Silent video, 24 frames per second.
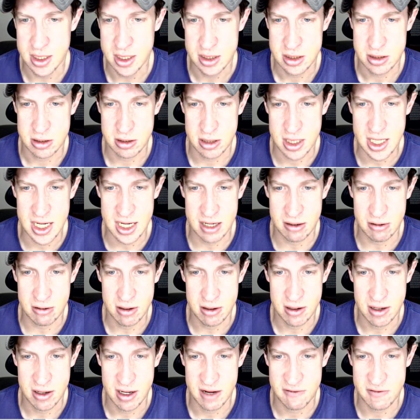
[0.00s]
So now
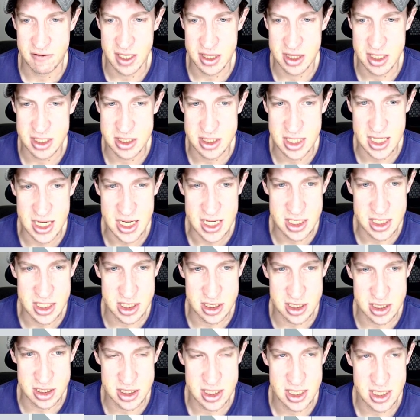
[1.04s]
I've got these
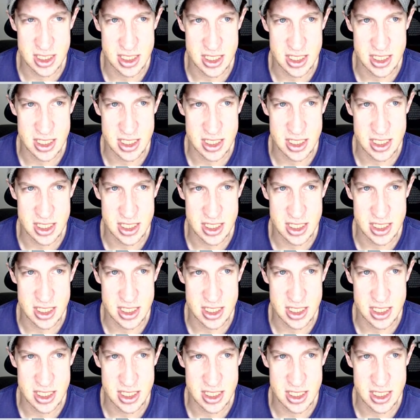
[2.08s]
edges